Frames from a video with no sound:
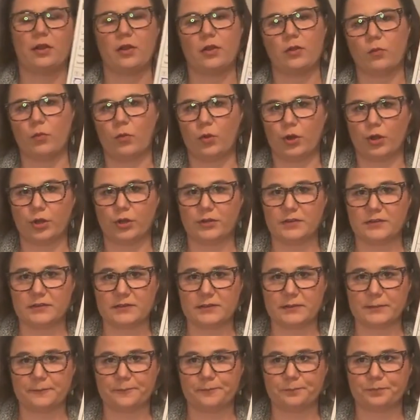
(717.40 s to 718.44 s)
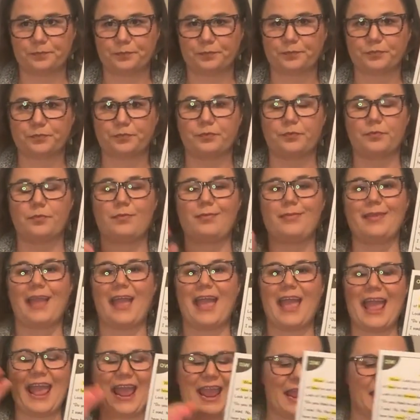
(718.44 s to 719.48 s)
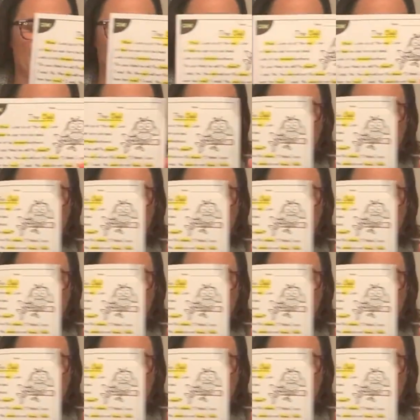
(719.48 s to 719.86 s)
our words. And at the